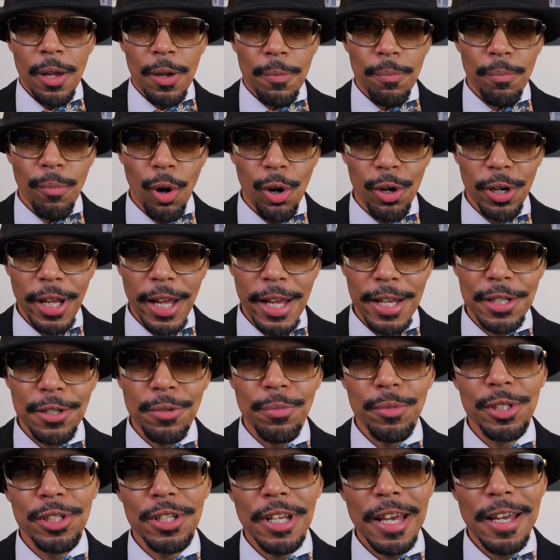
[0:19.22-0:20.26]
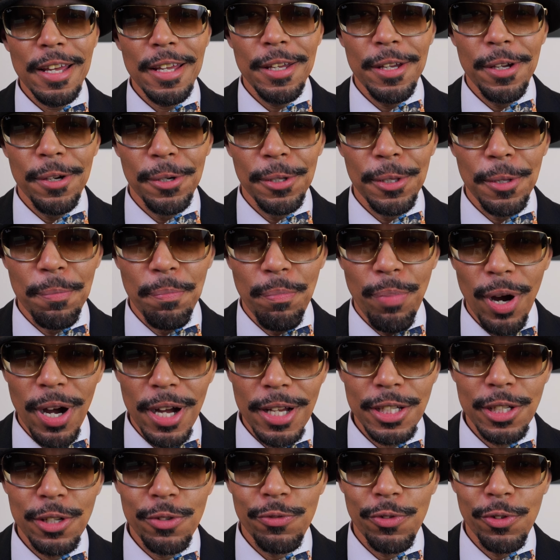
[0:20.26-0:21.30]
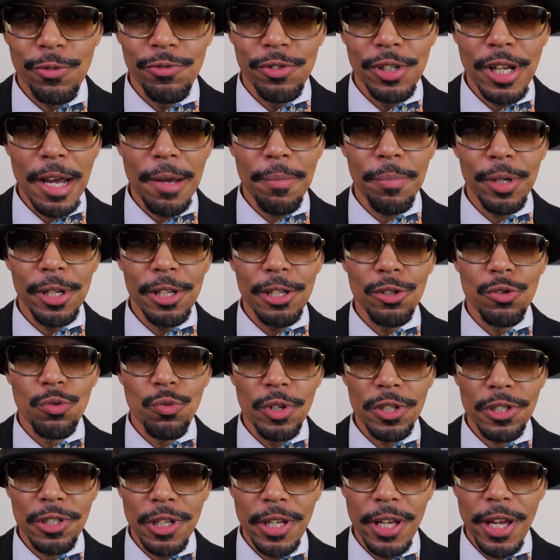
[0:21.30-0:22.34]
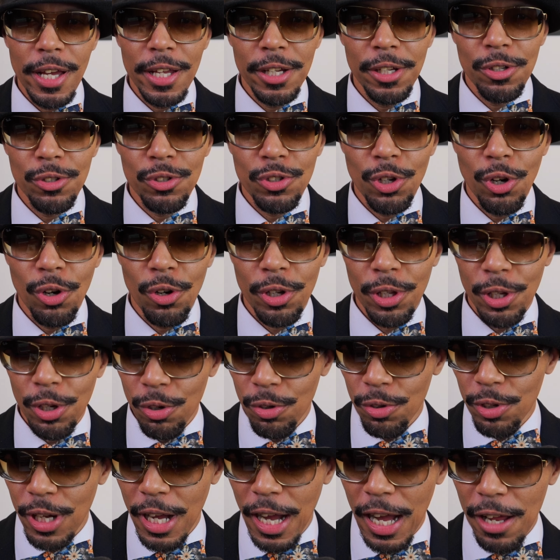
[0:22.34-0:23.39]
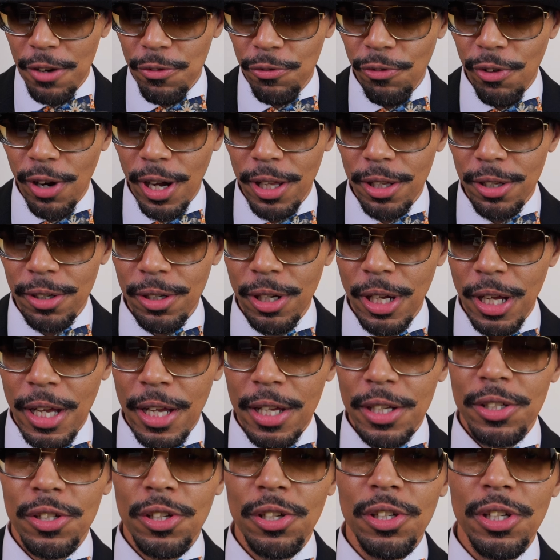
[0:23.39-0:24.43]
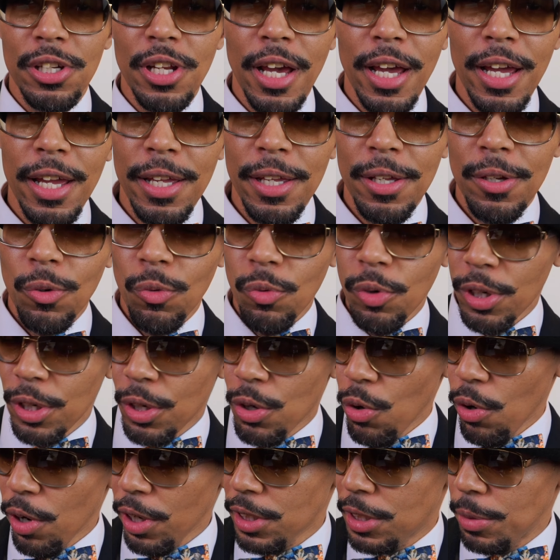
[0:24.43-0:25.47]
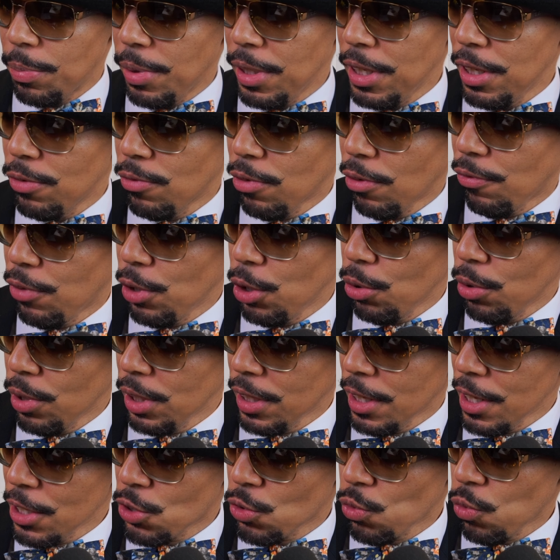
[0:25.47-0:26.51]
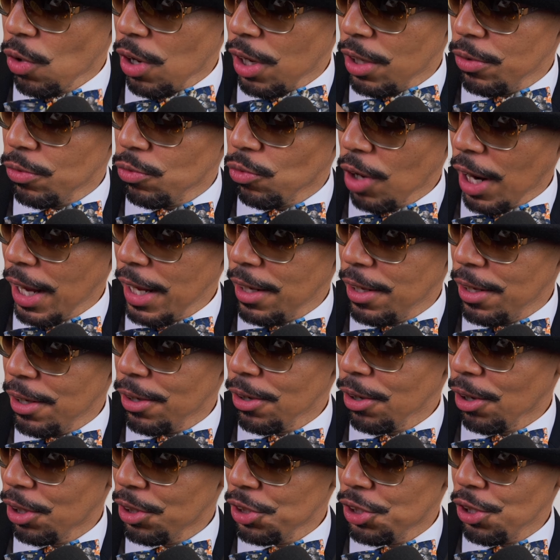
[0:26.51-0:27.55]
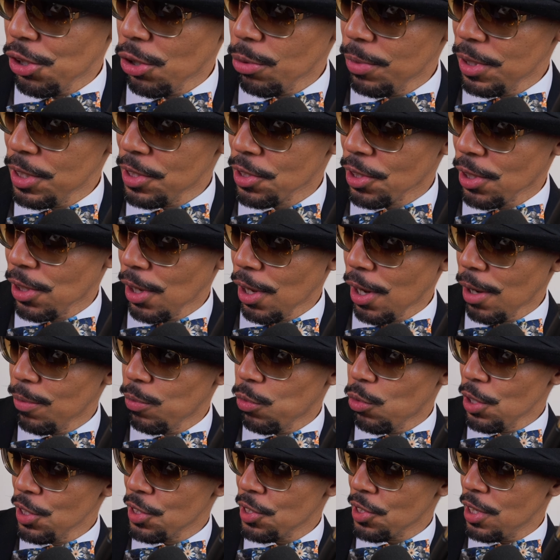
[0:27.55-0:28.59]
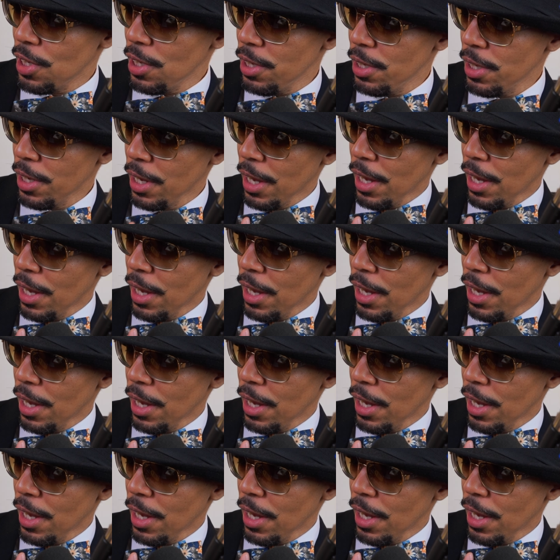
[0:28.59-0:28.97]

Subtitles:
Mark Antimate here, the Pontiff of Japanese Whiskey and your Tokyo Godfather. Today, we're going to be reviewing this one right here on Gentleman's Club Whiskey,